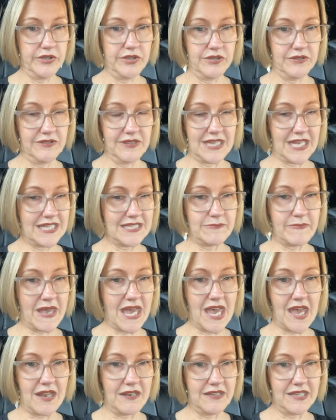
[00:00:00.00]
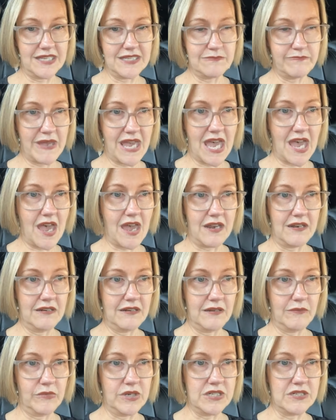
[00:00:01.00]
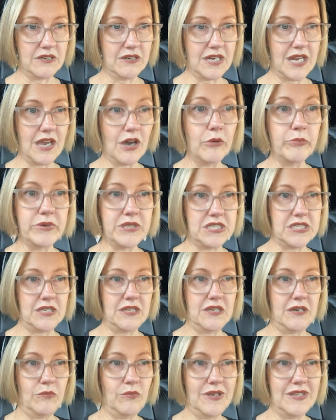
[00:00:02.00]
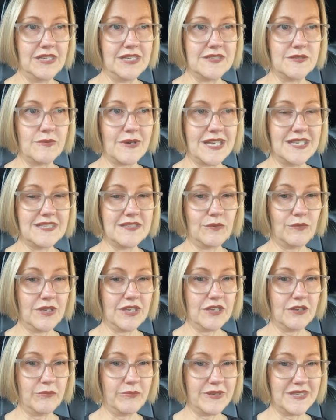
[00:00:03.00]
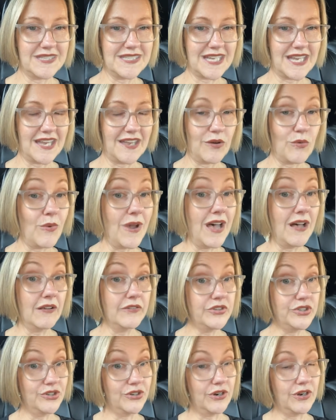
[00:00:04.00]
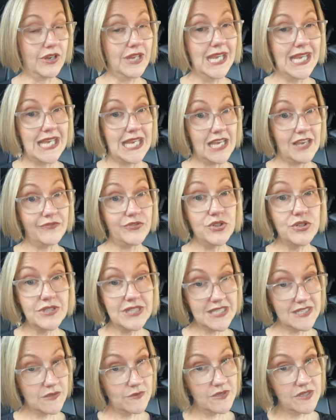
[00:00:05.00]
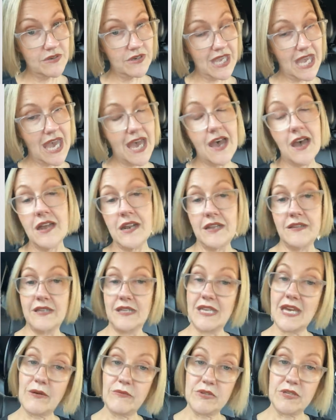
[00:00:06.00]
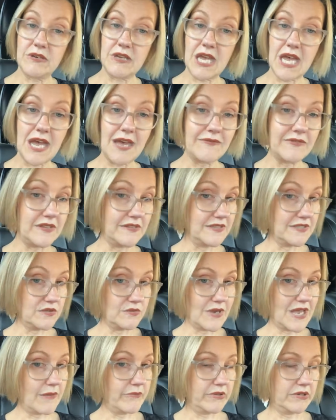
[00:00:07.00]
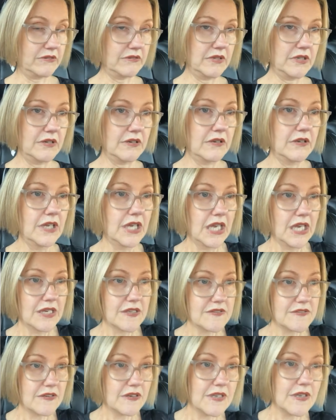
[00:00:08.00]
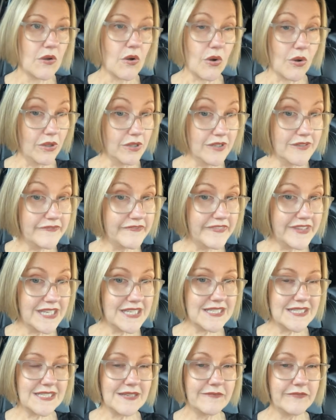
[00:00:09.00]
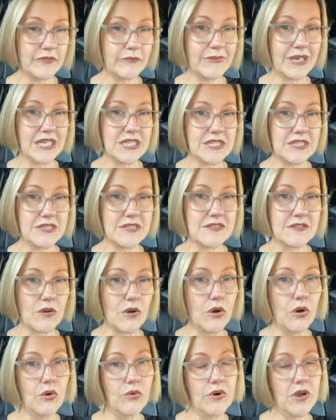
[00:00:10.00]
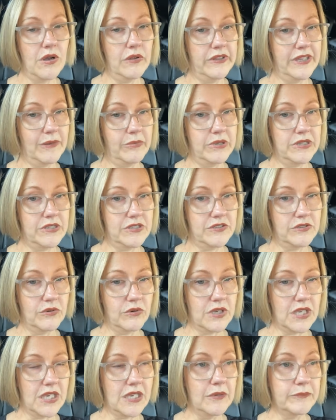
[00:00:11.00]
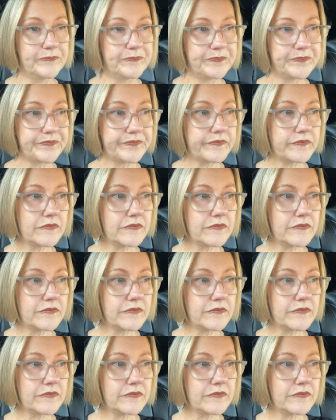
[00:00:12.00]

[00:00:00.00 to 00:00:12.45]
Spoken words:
oh, that's bad, and we don't help each other, when there's ways that we could be saying, well, you know, if you do this with your cat and then that with your cat, then this will happen, you know. So all of this information is all rolled up in the toolkit.